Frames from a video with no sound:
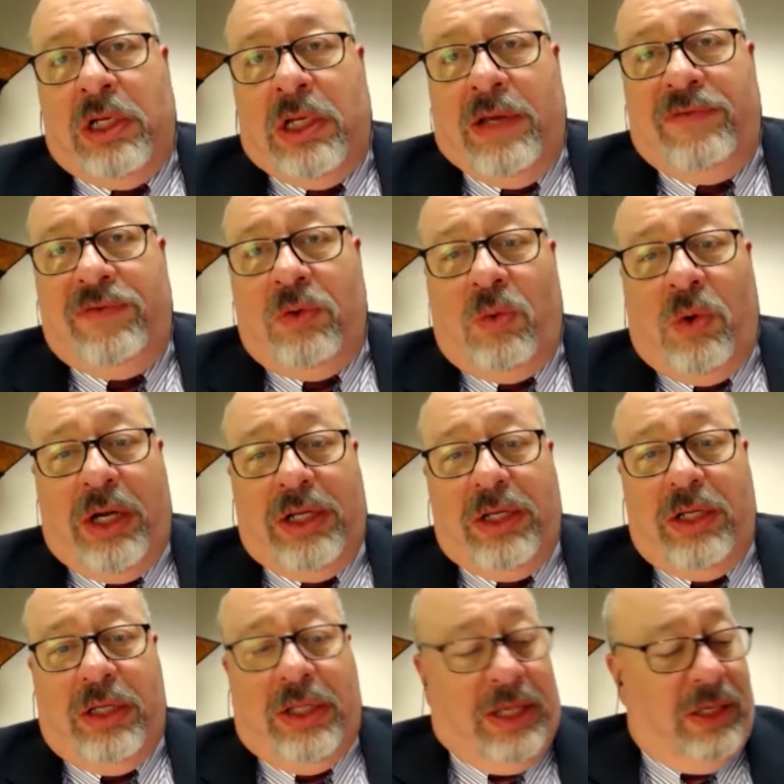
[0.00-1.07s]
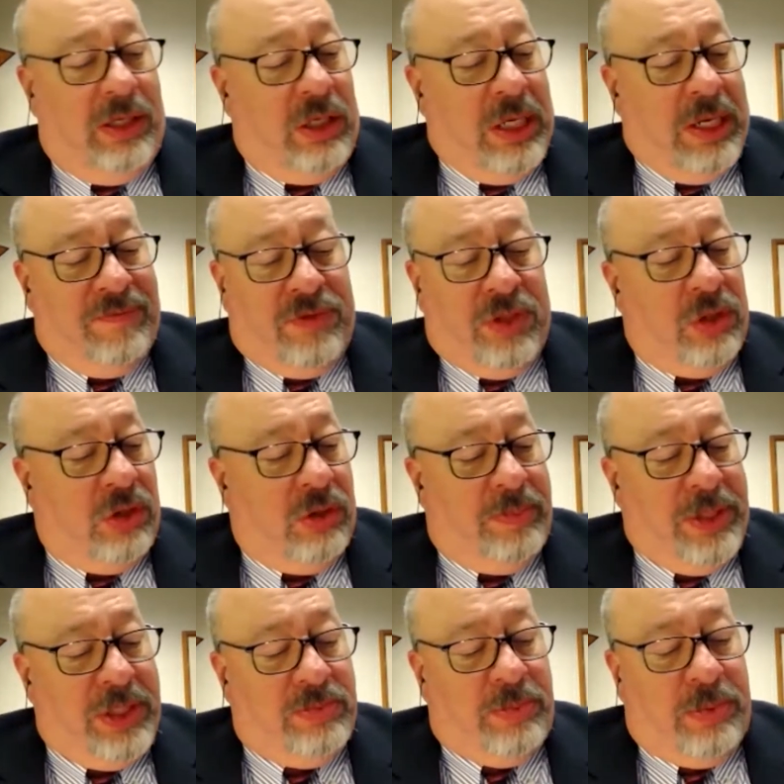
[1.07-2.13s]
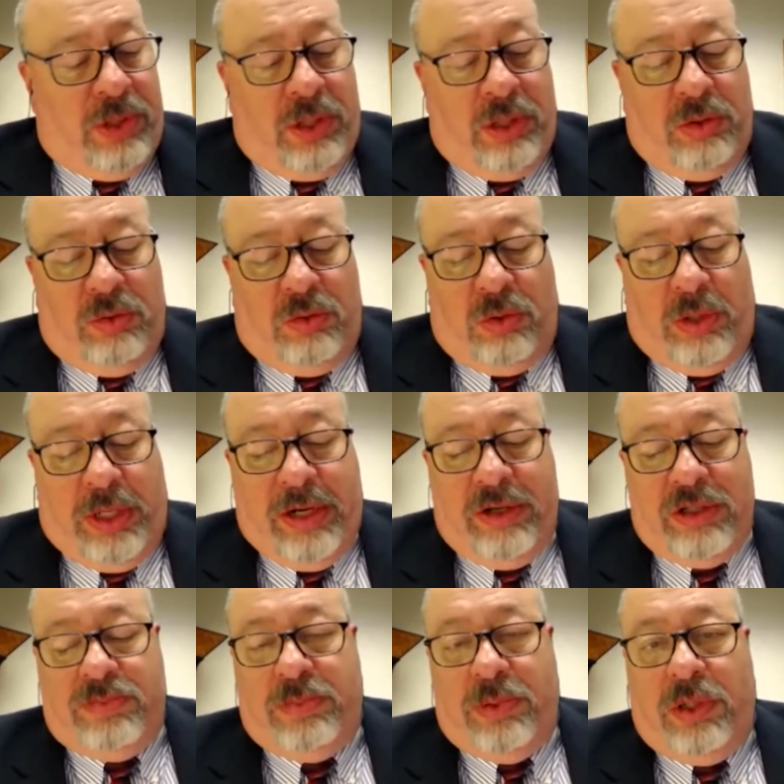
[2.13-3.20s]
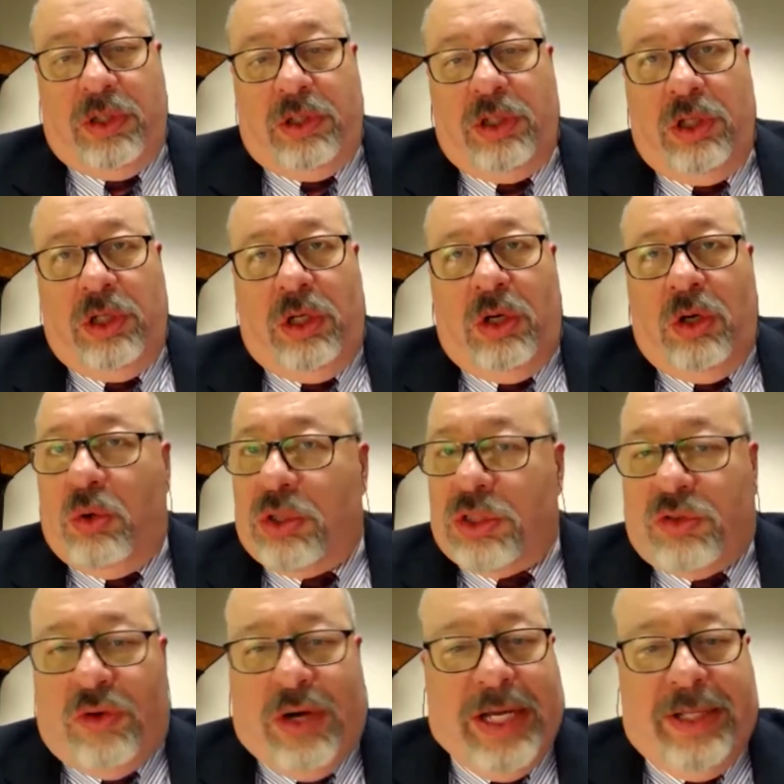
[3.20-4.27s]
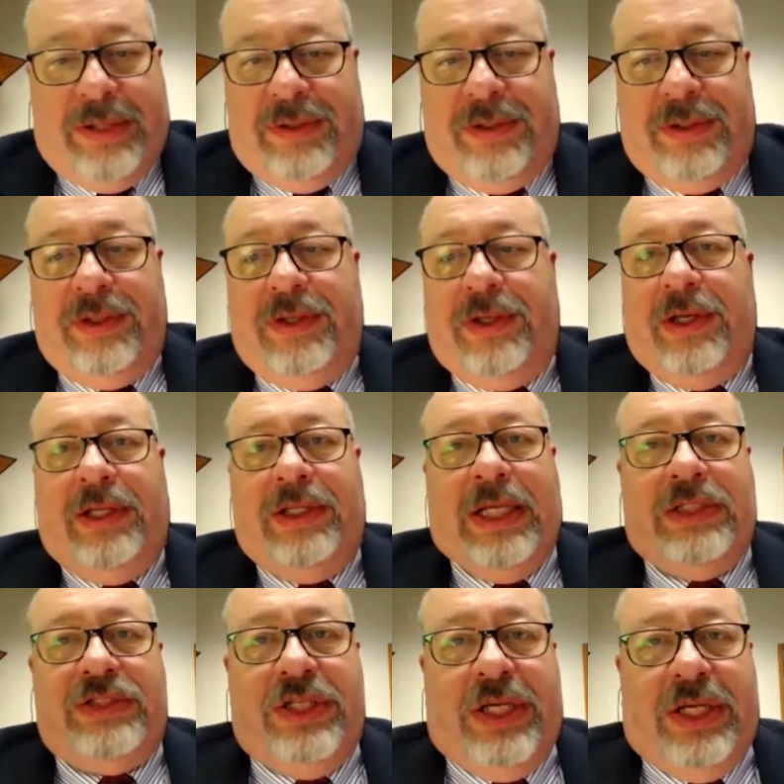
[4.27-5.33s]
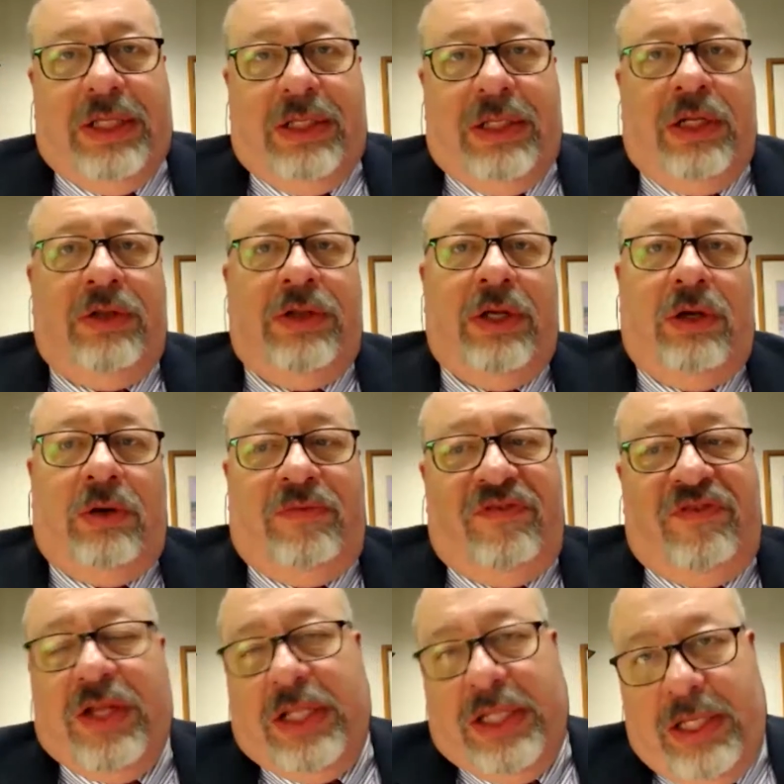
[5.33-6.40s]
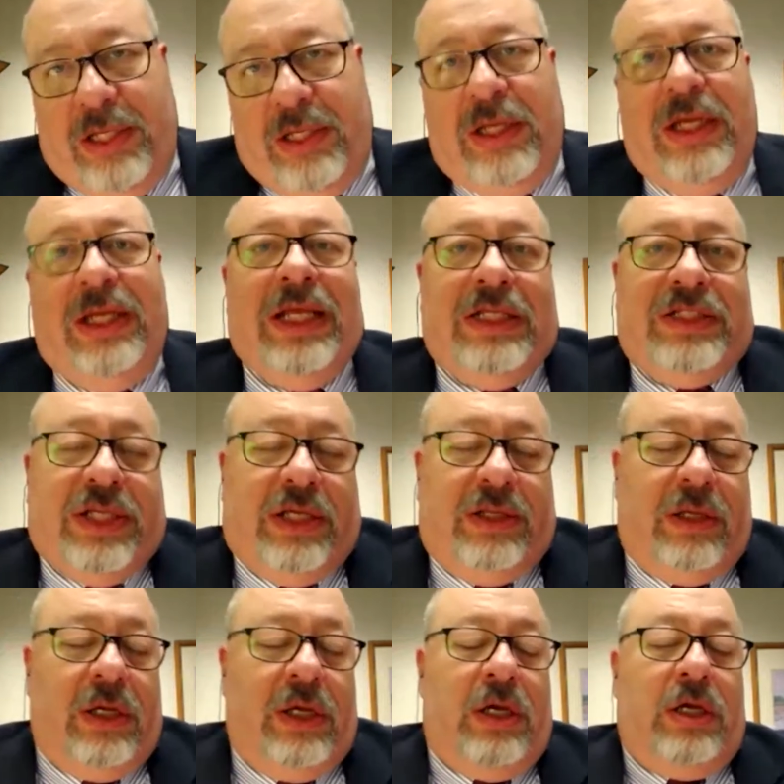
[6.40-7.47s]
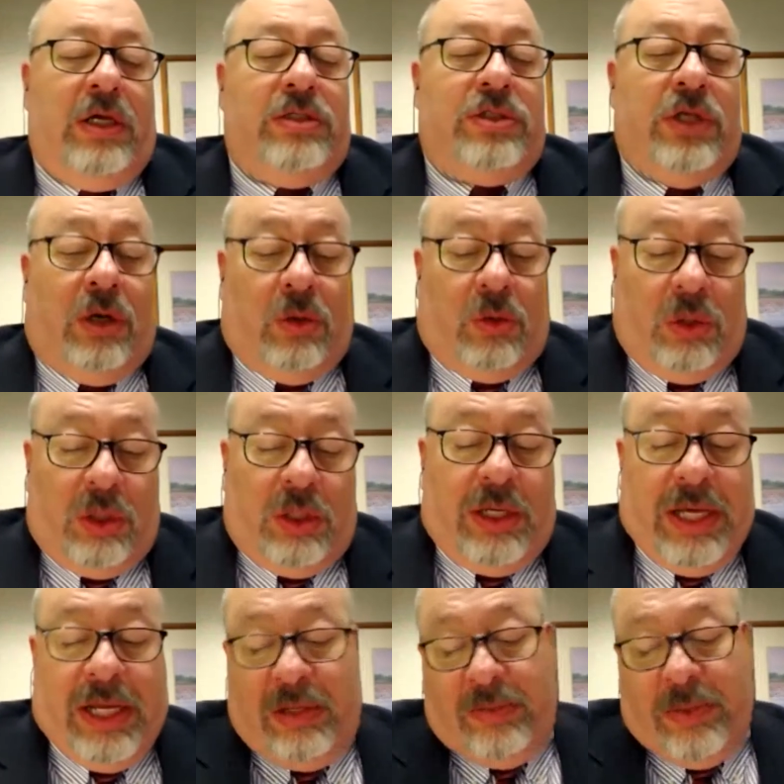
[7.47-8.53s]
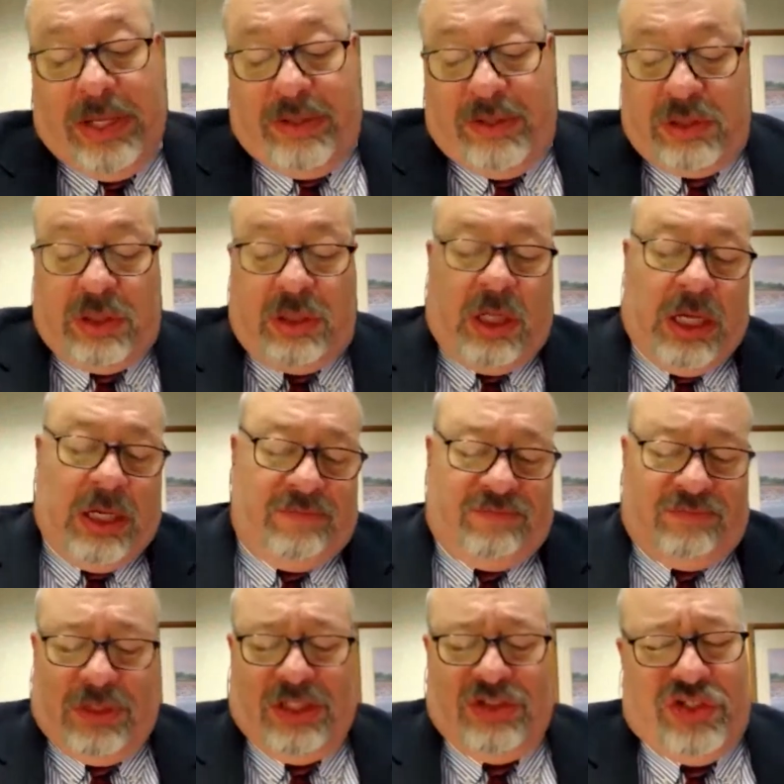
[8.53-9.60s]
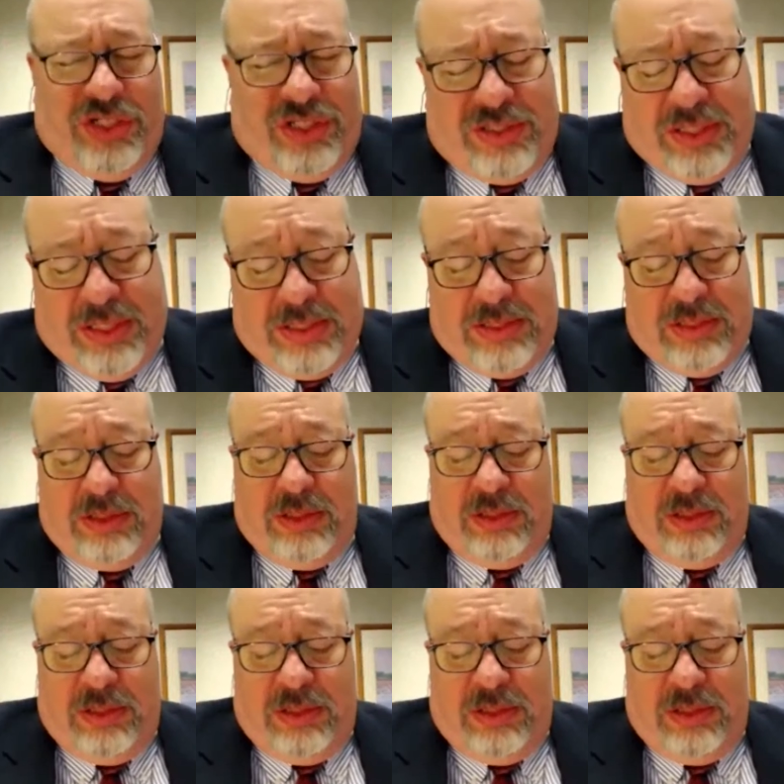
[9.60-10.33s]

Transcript: If you want to, you have to go to Pittsburgh or Harrisburg or Scranton. And that's it. Philly, and that's it. So anyway, there's a lot of logistics.